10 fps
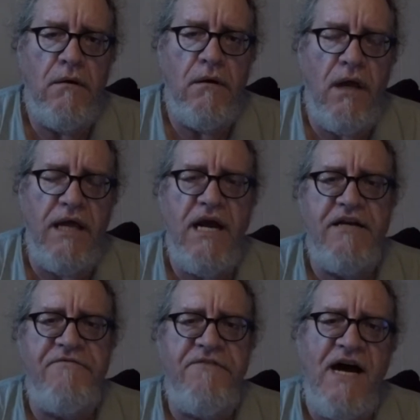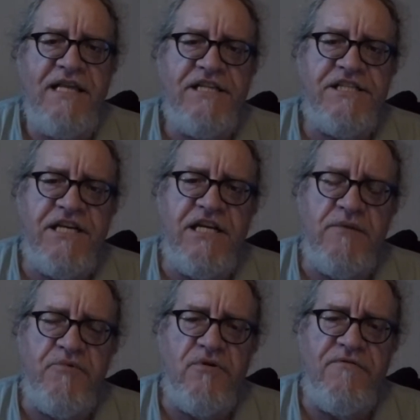And I defy the city to
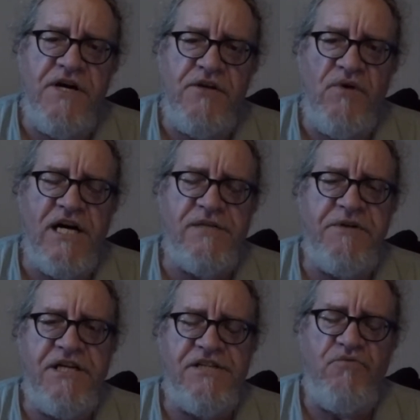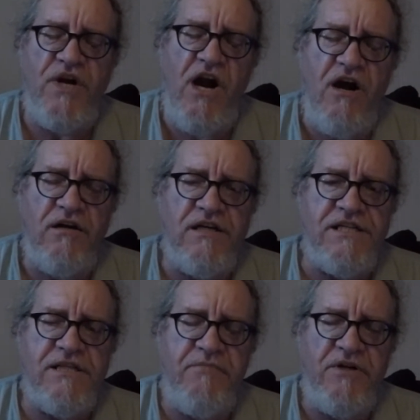prove otherwise, because
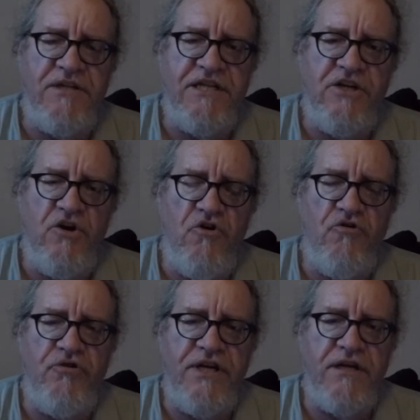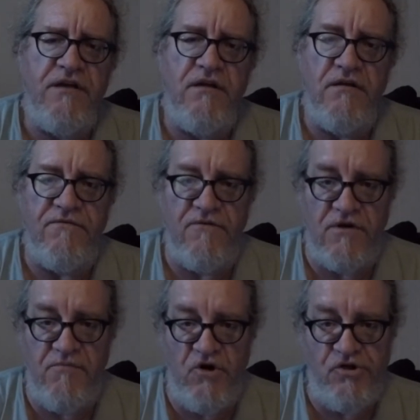regardless, the building code for
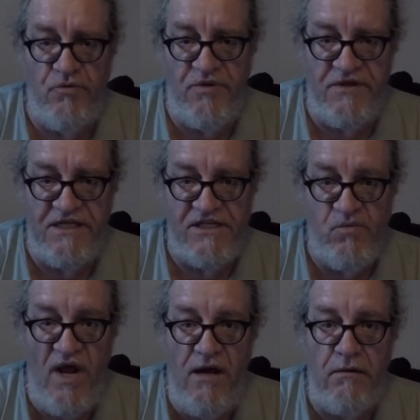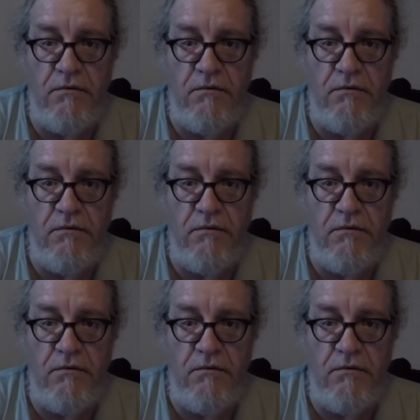commercial building as well